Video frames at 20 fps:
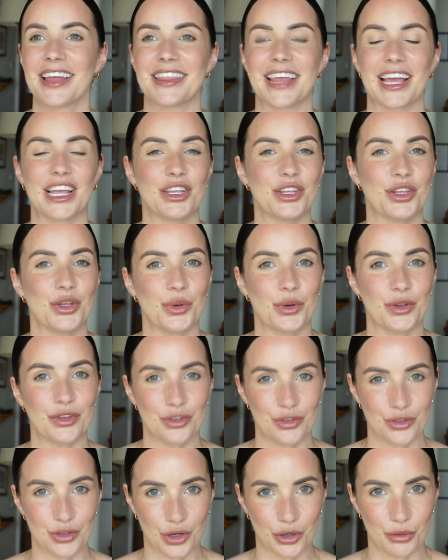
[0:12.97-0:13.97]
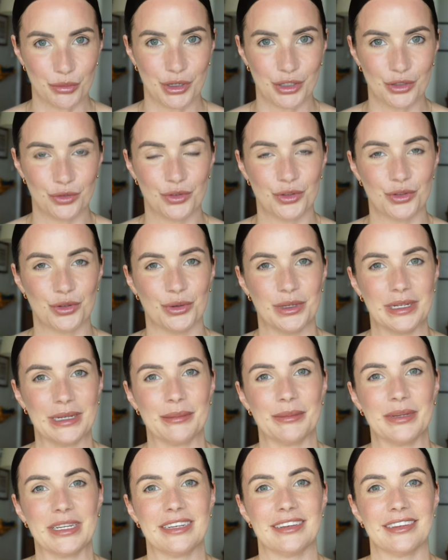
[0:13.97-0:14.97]
Thank you so much for
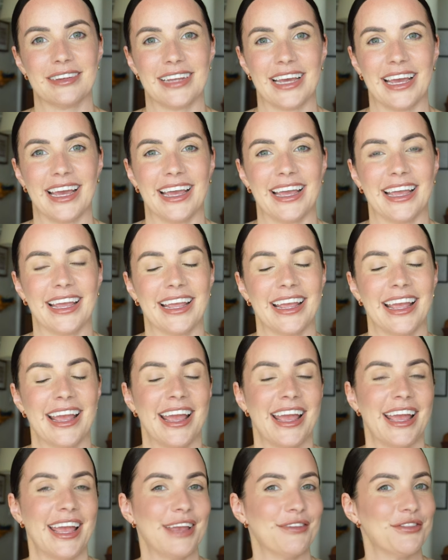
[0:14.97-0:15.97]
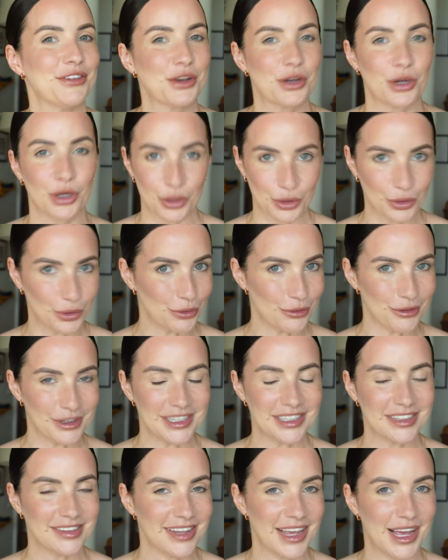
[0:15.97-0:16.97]
joining me today. If you couldn't
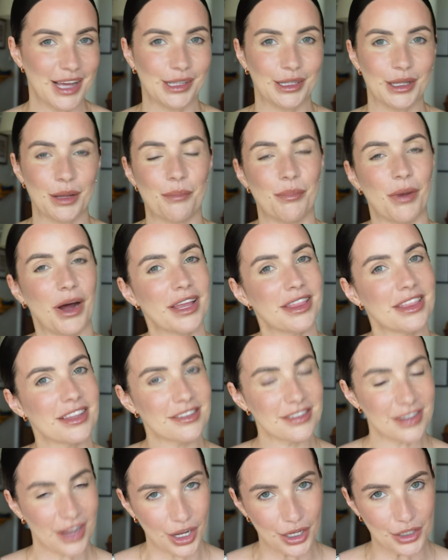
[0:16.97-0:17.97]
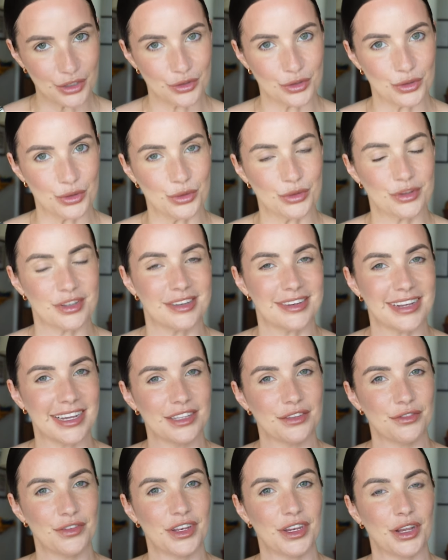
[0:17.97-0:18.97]
already tell by the title,
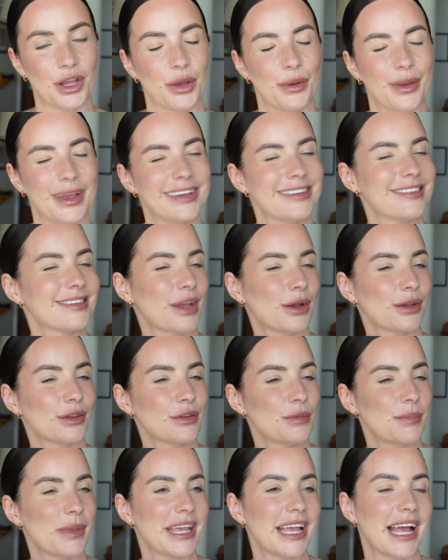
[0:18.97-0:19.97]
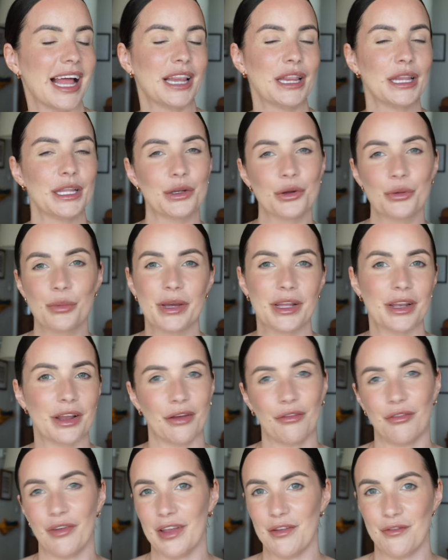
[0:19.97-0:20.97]
today's video is going to be a little
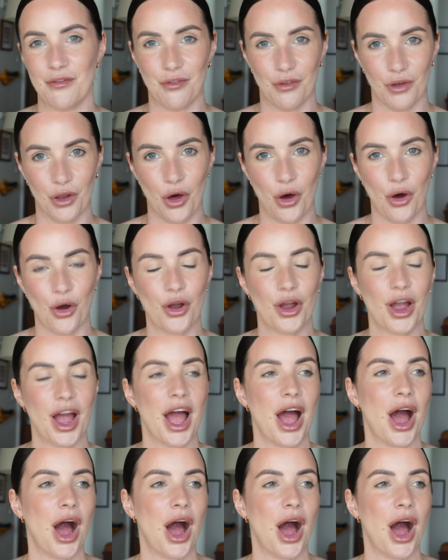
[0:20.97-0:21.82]
bit of a vlog.